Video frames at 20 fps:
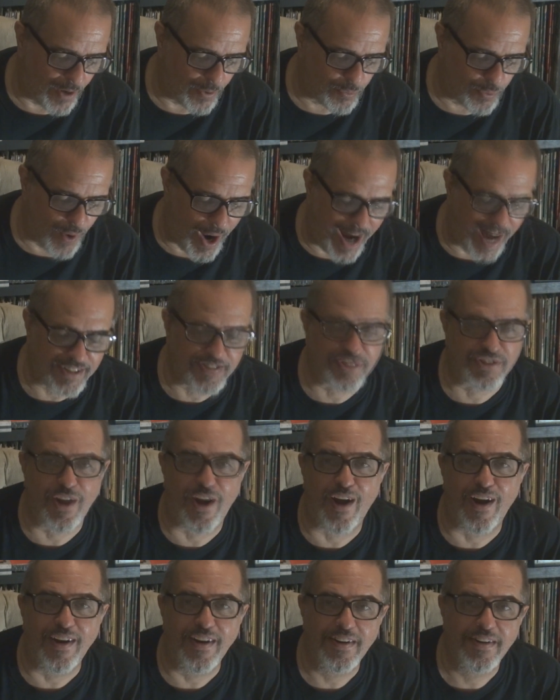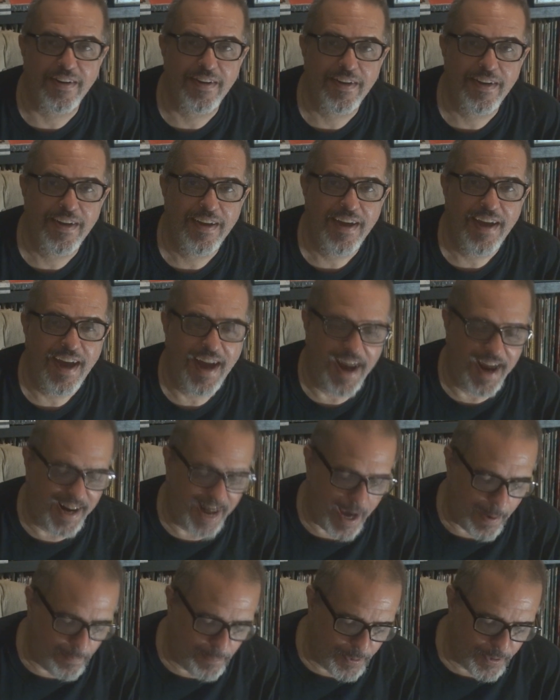called Rockstar
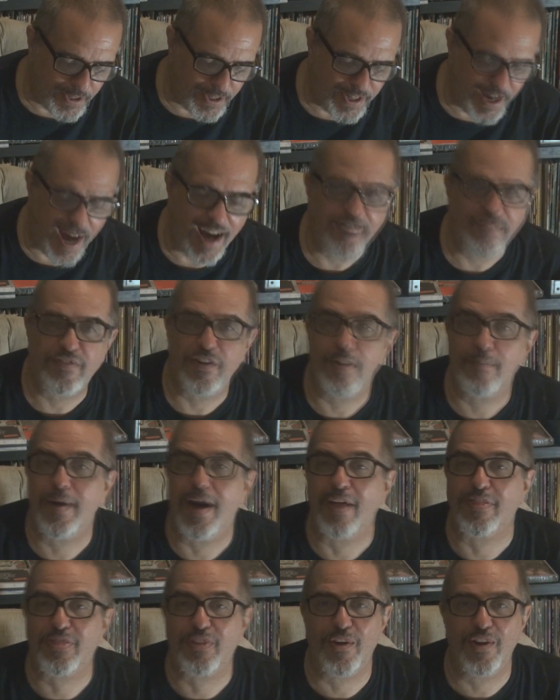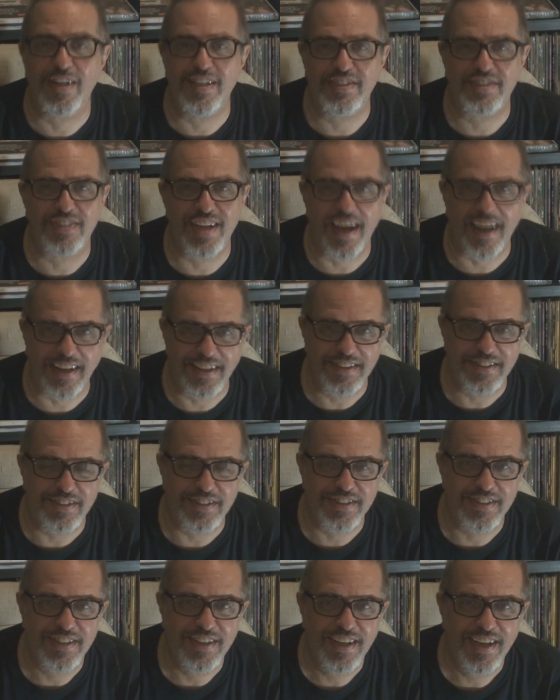and I put it on for about 30
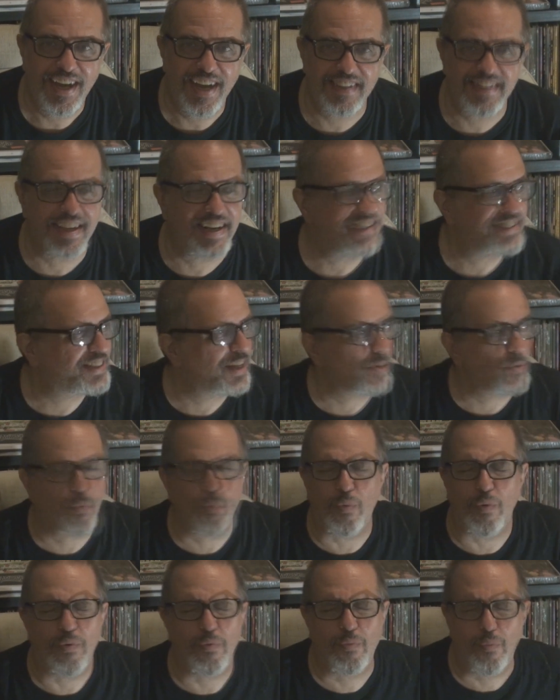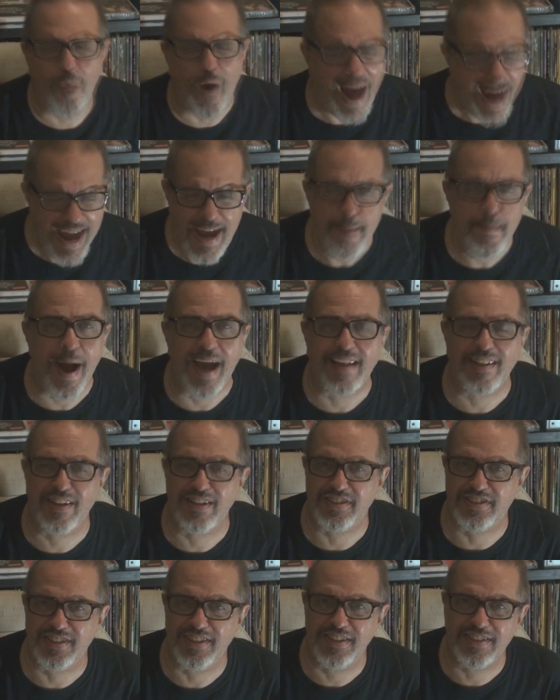seconds, and then I said, why am I
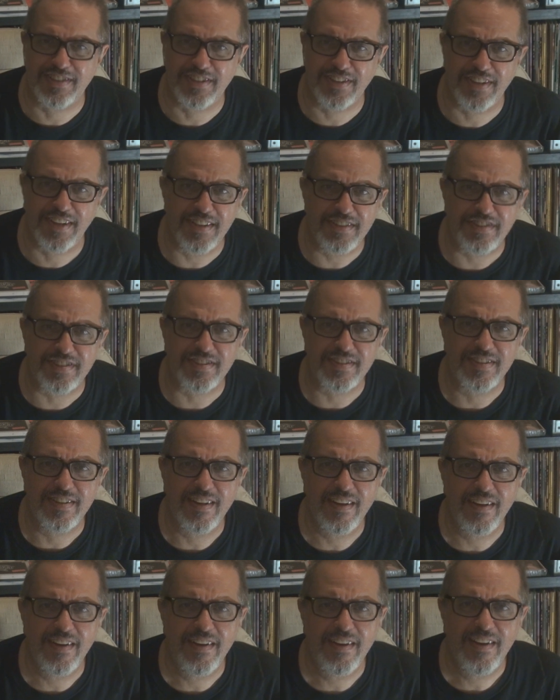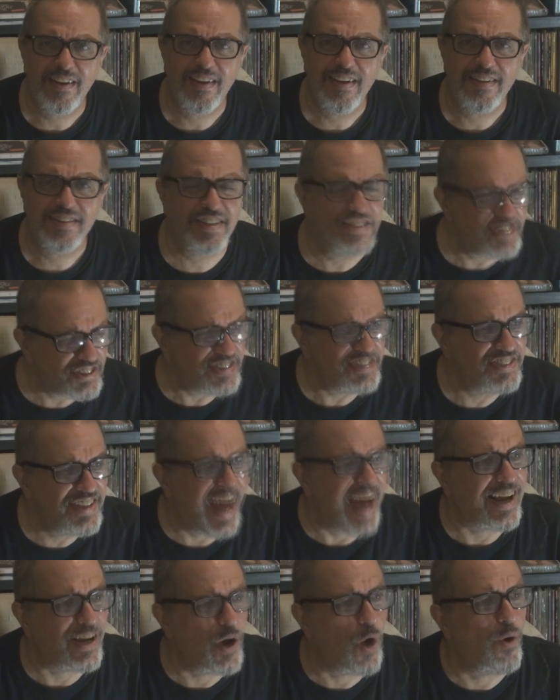listening to this? This is
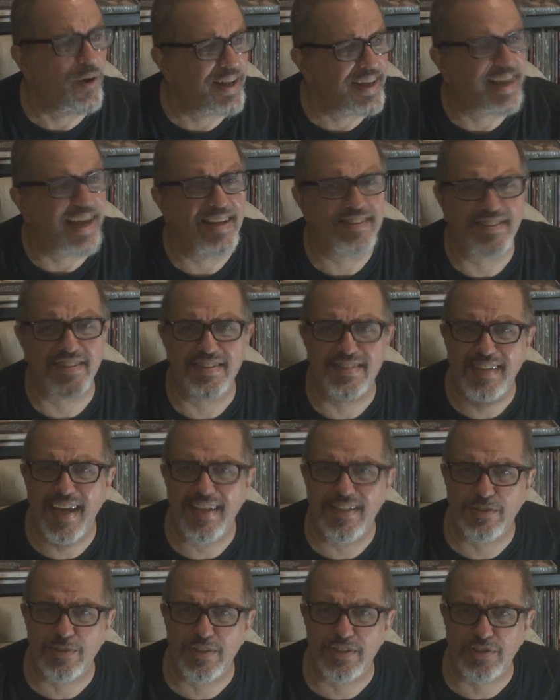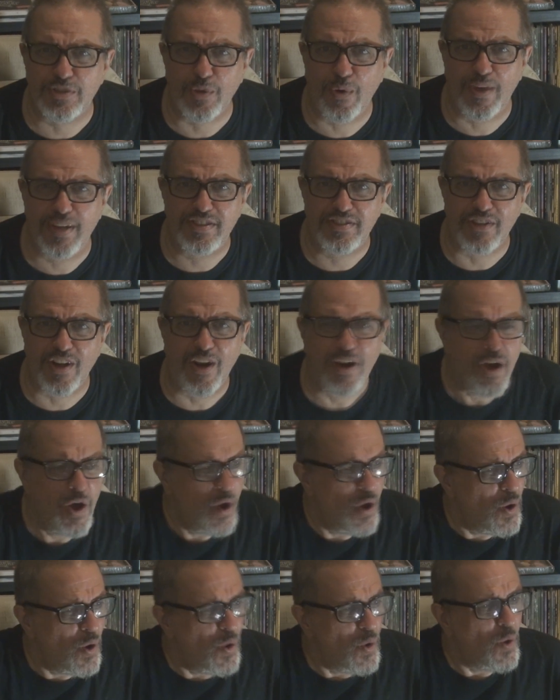not going against a Dangerous Toy song.
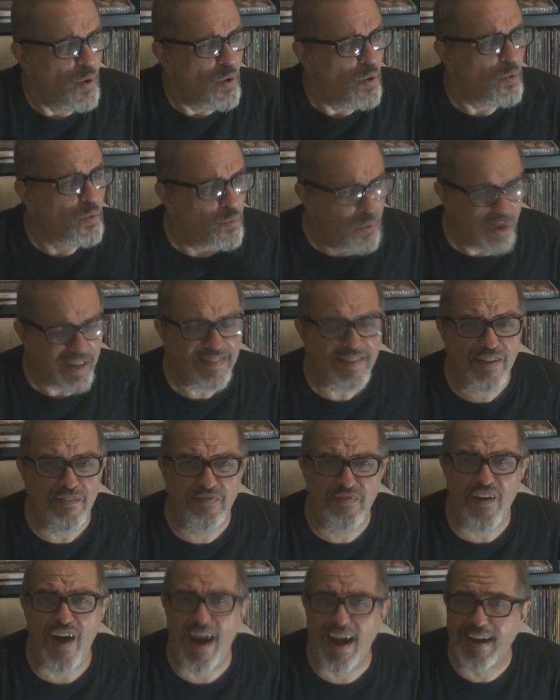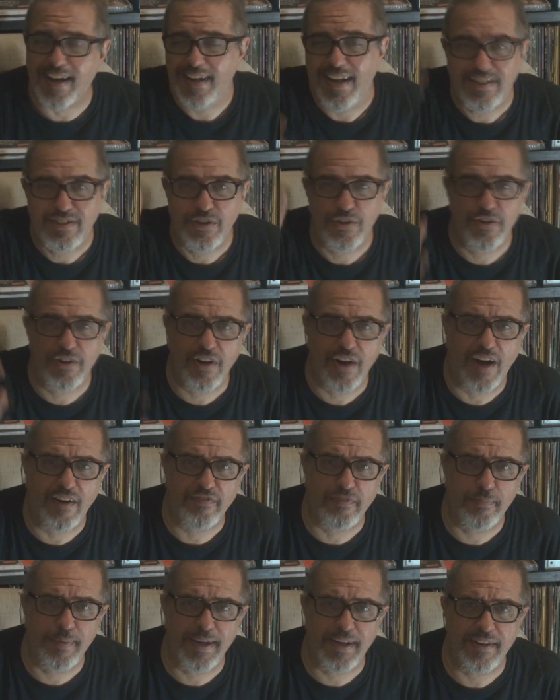What the fuck? And I turned it
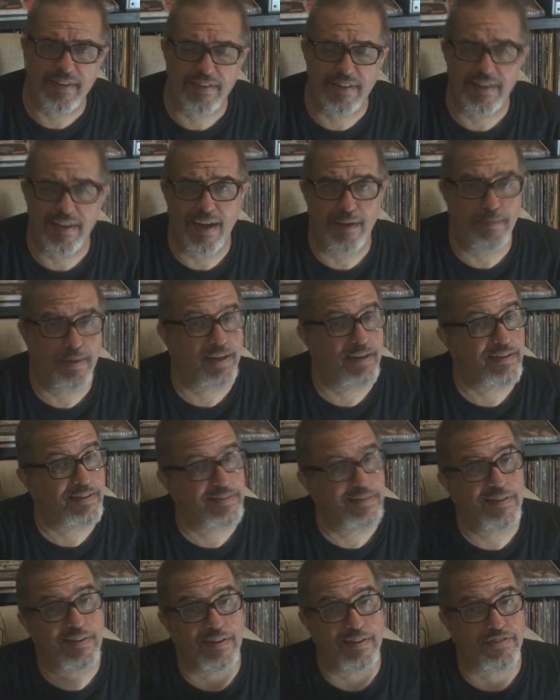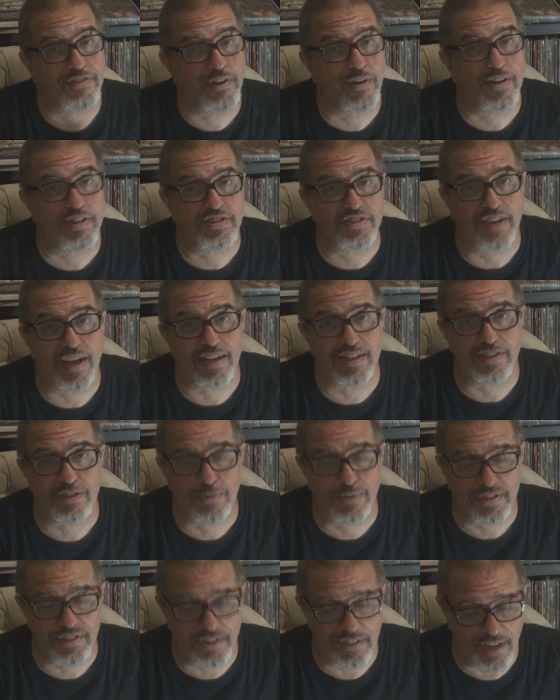off immediately. I mean, uh, 30
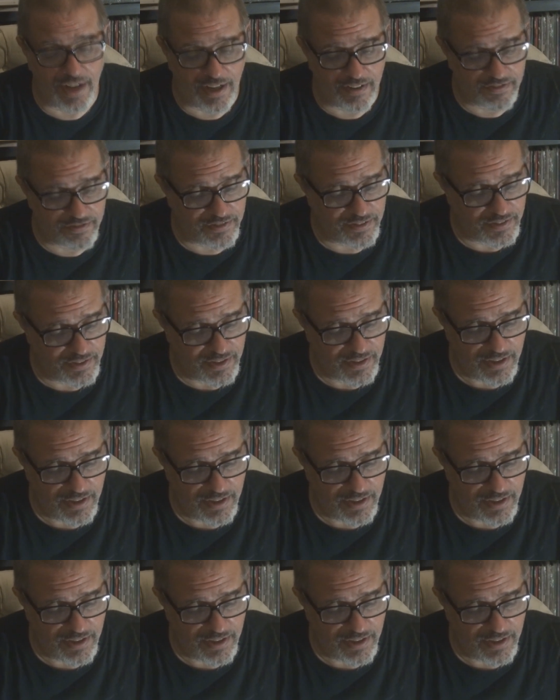seconds was enough.